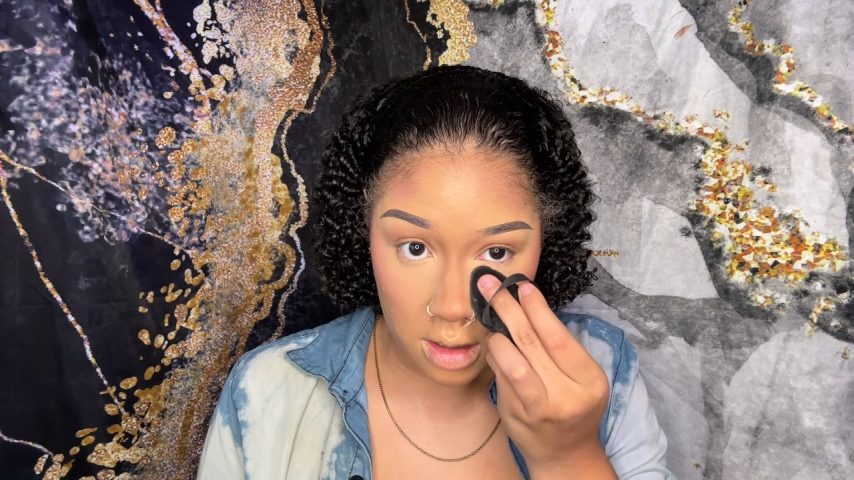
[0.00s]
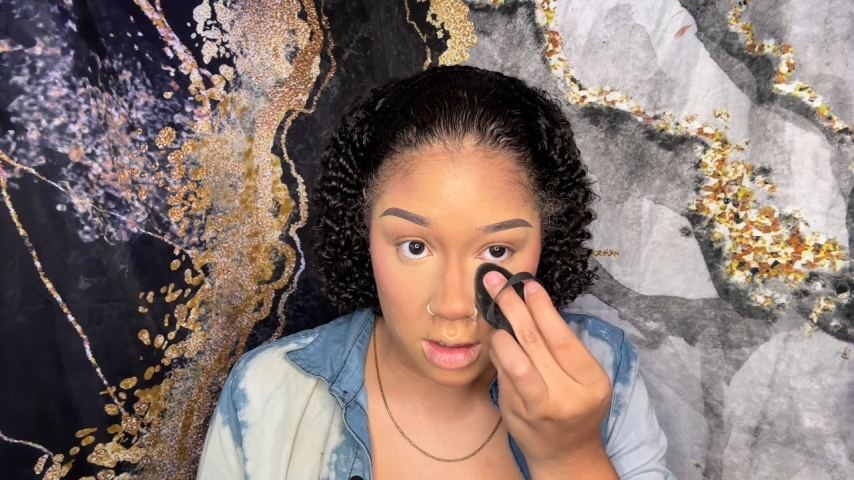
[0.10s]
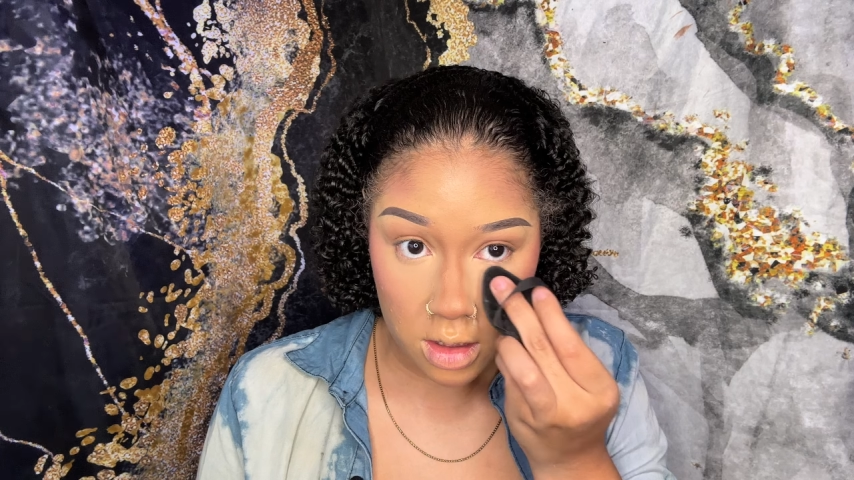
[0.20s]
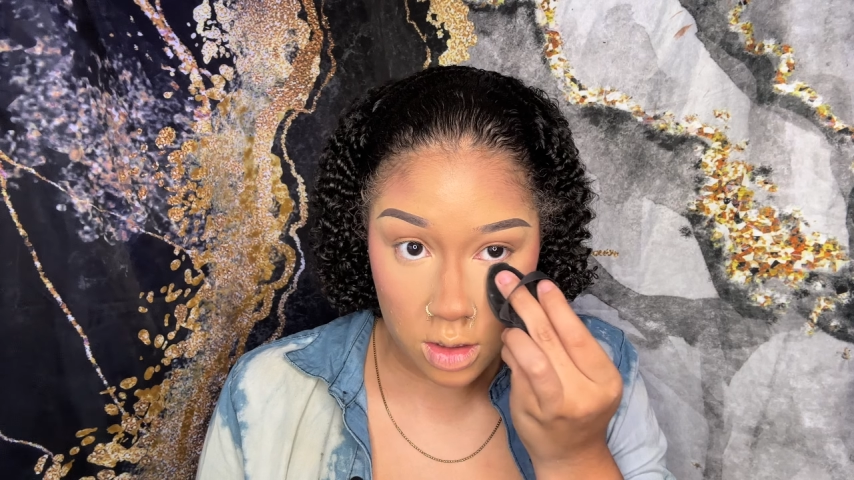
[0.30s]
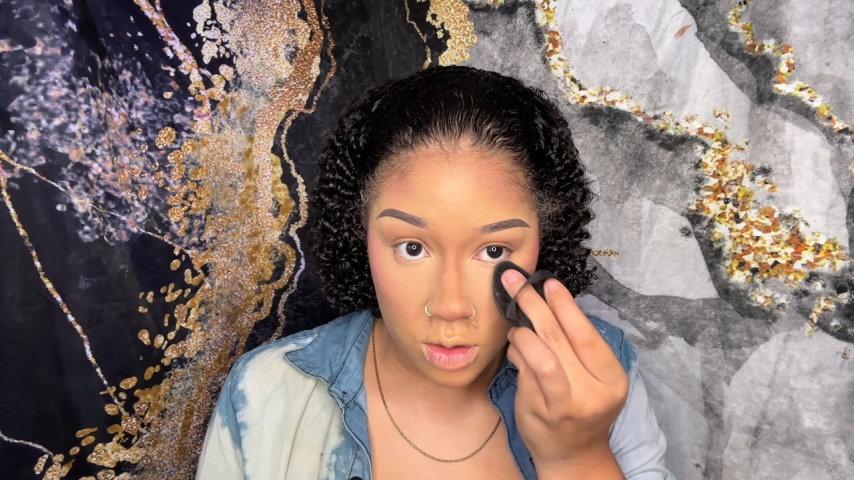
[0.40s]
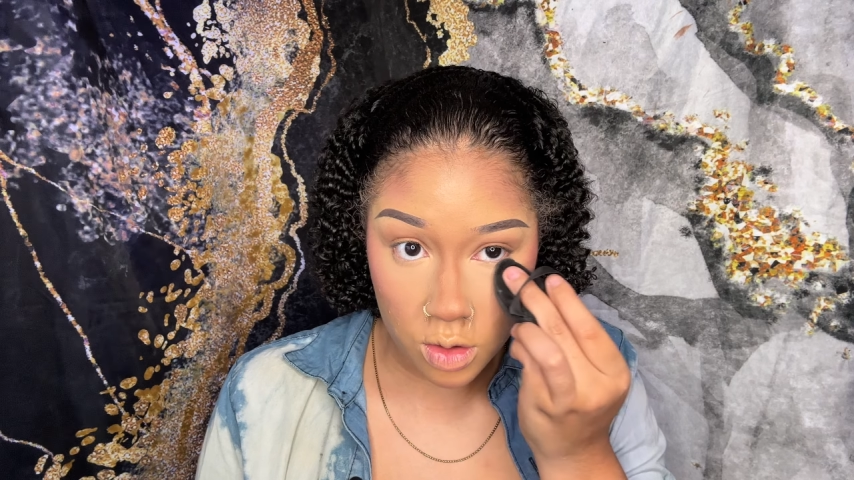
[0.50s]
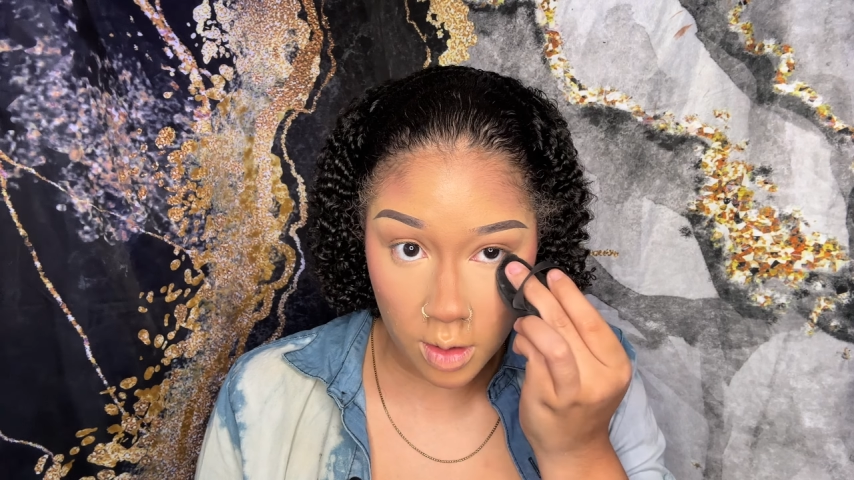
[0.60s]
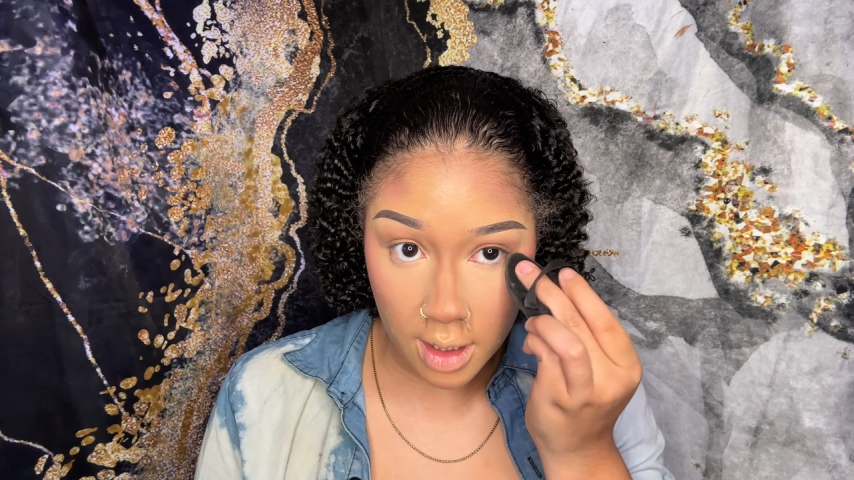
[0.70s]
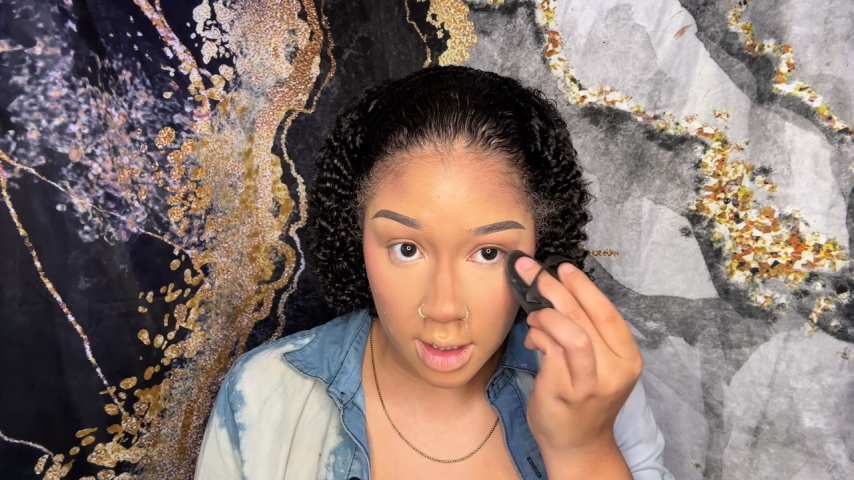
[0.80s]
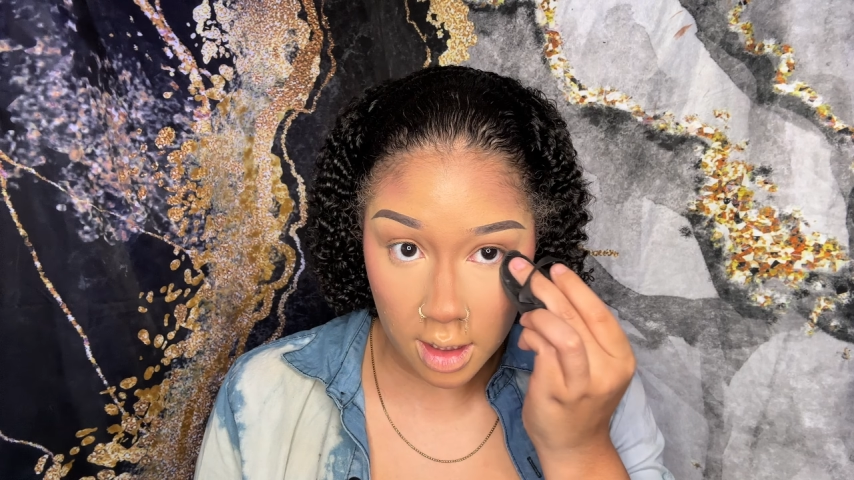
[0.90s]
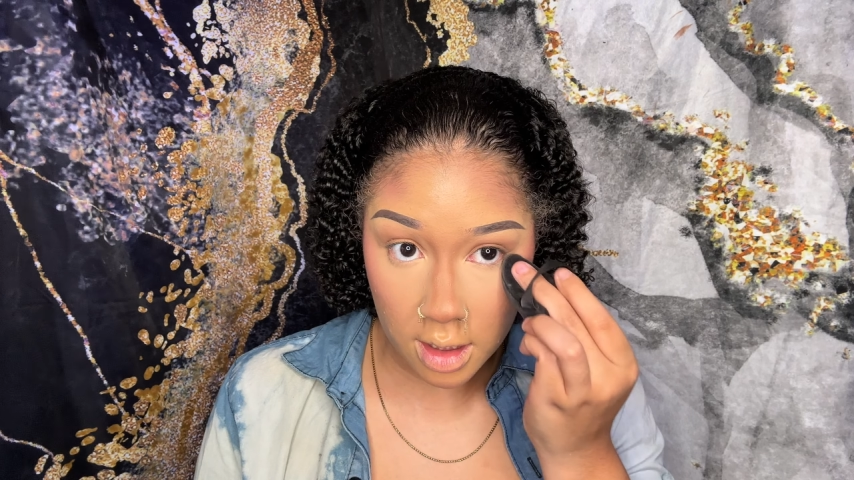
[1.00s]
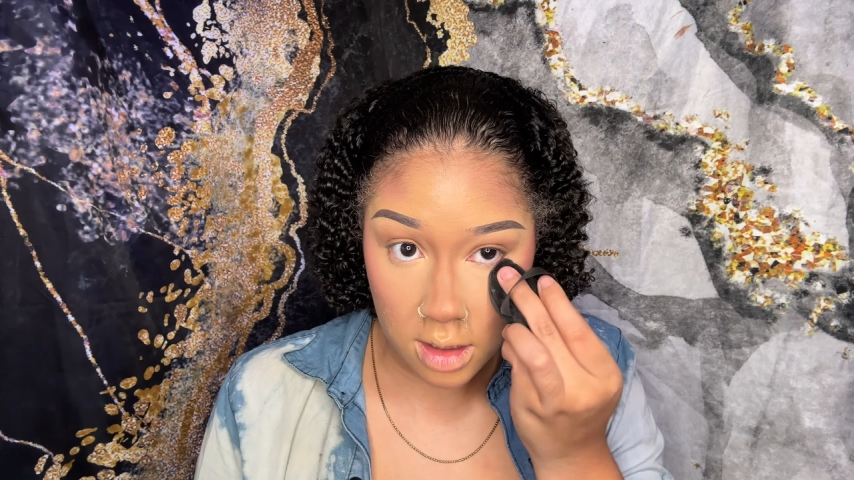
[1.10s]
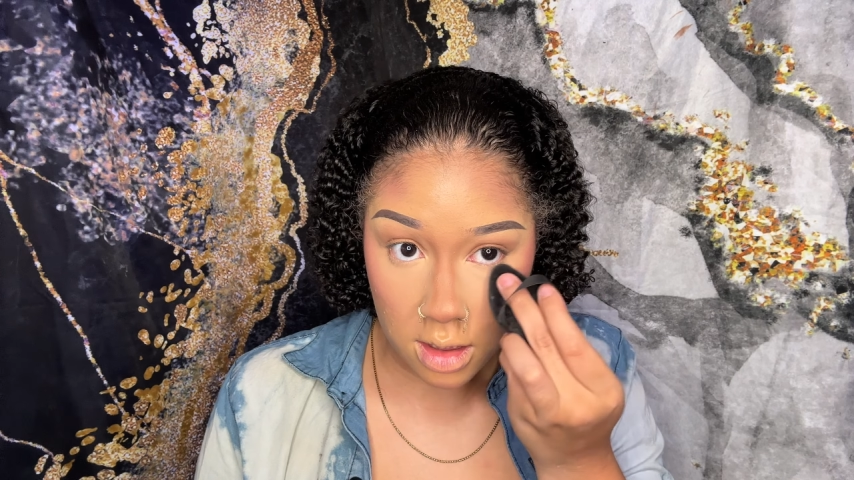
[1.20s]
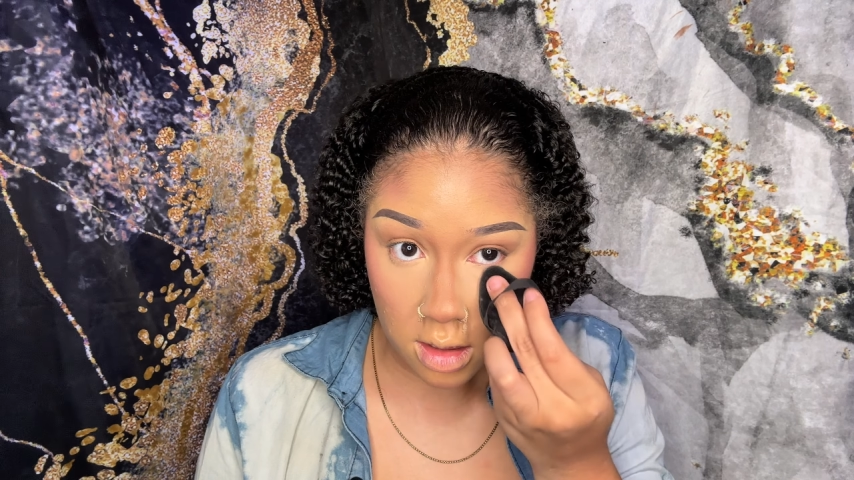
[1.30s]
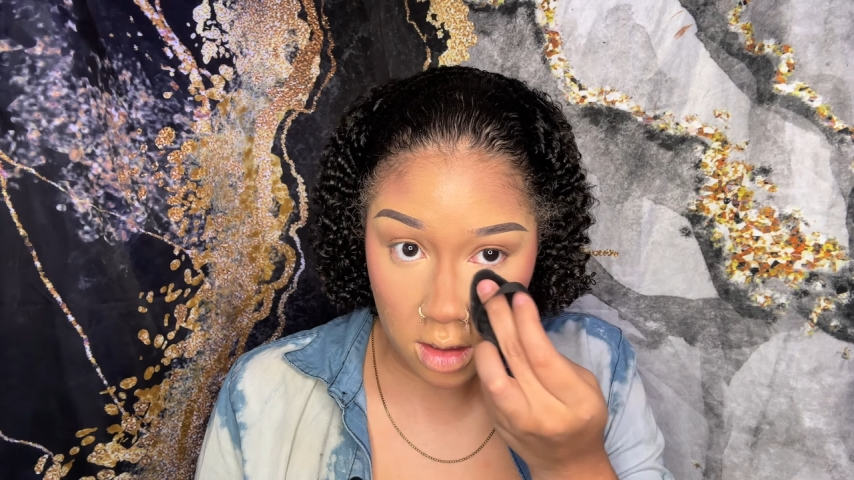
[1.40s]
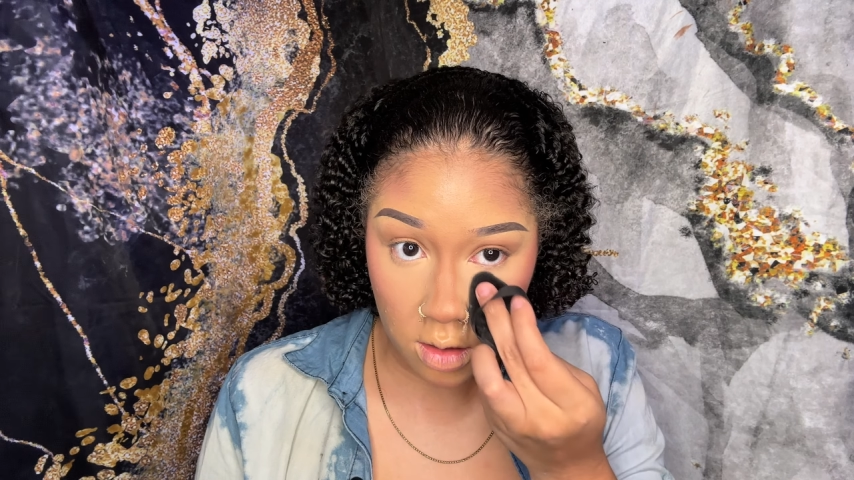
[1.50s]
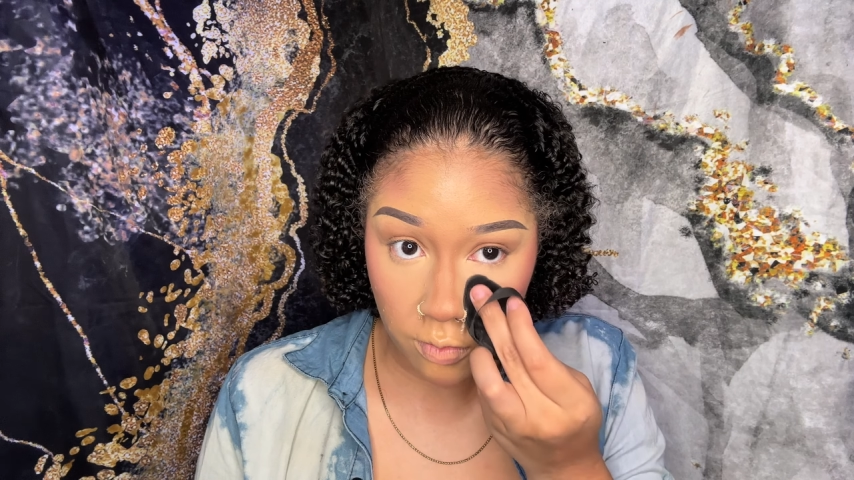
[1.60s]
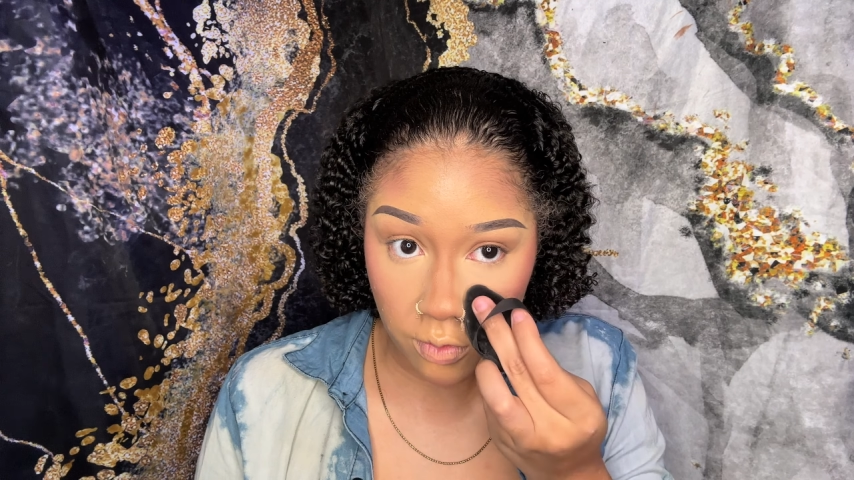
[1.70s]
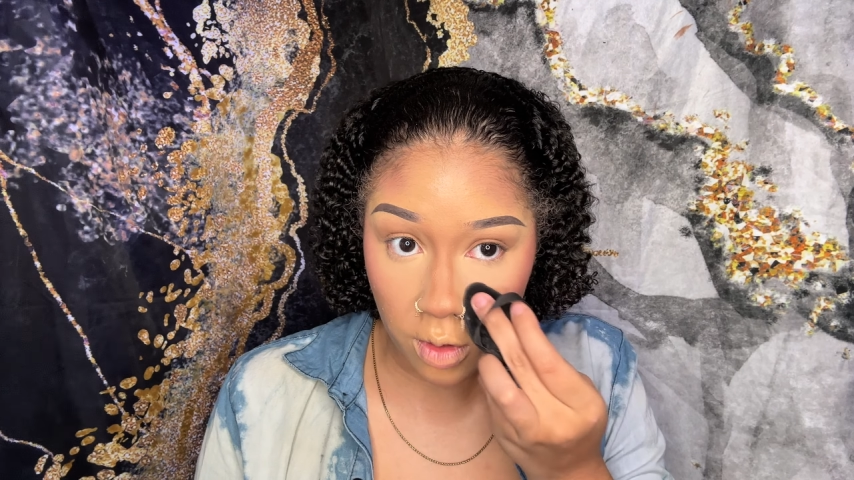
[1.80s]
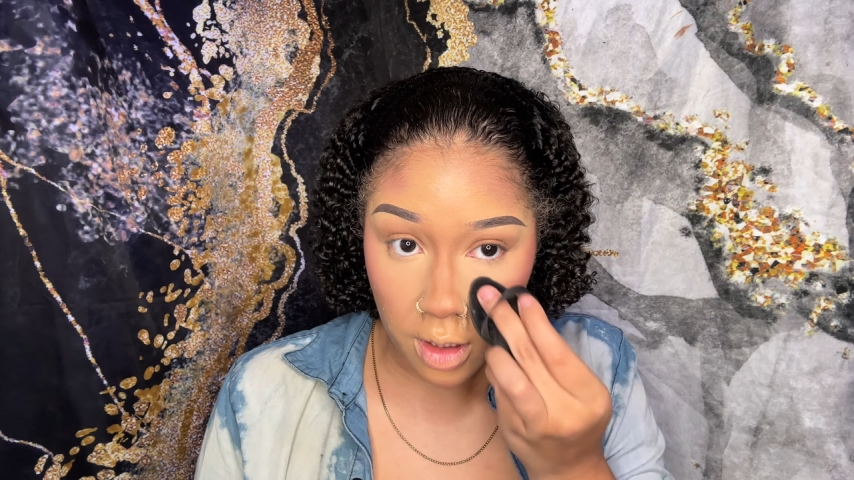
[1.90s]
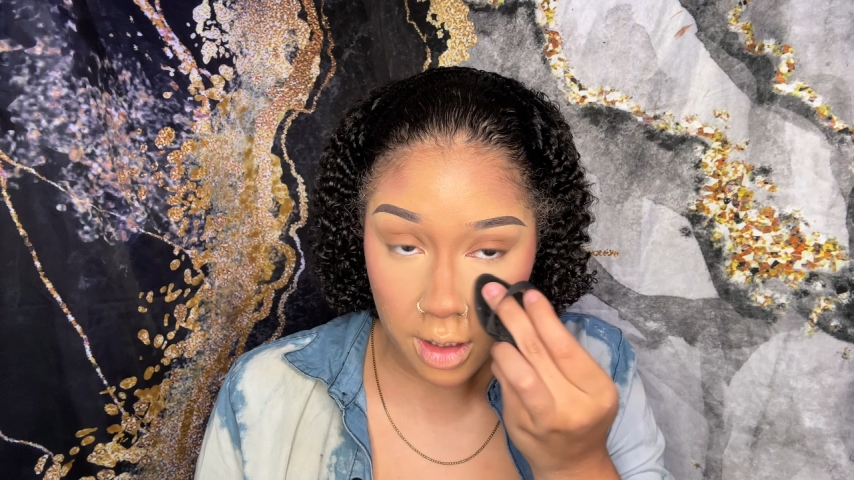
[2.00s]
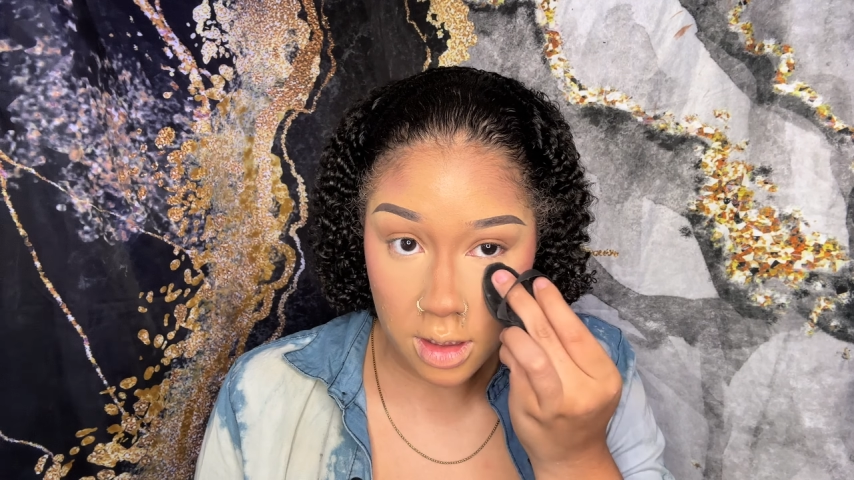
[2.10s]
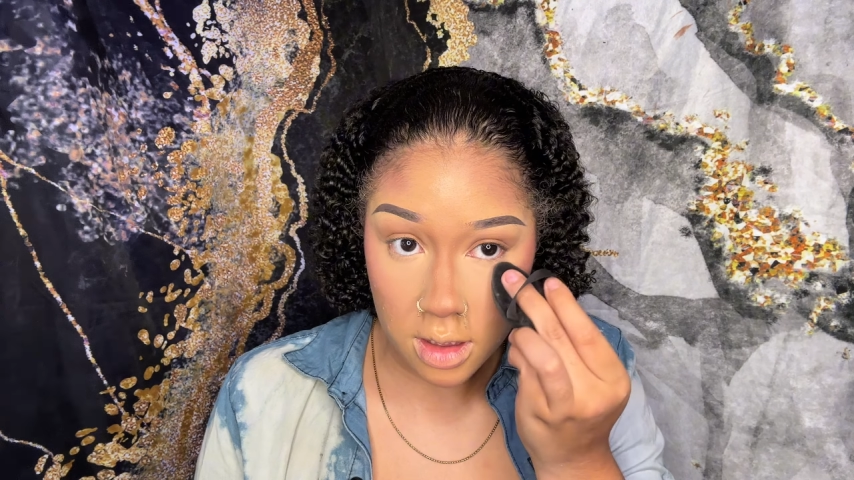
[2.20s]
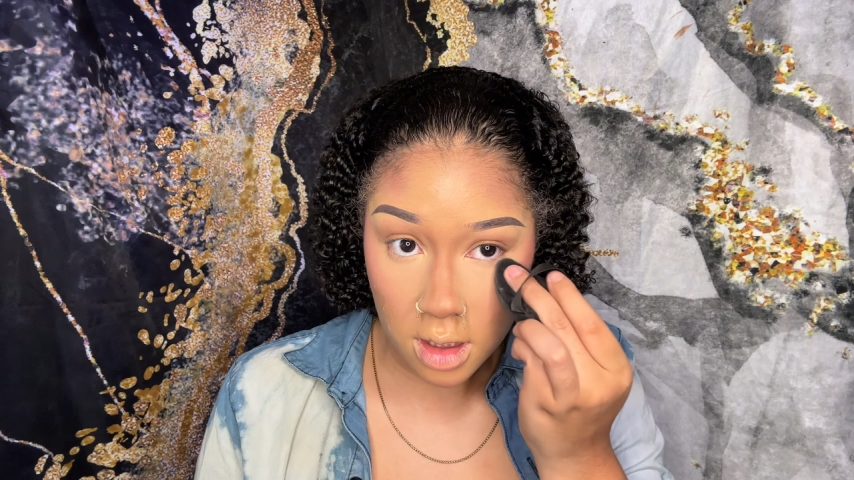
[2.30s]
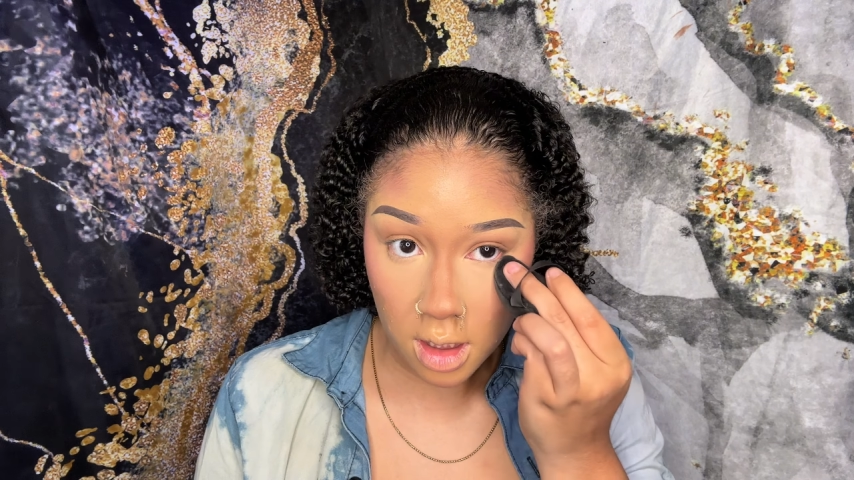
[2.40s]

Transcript: and just drag it to the forest.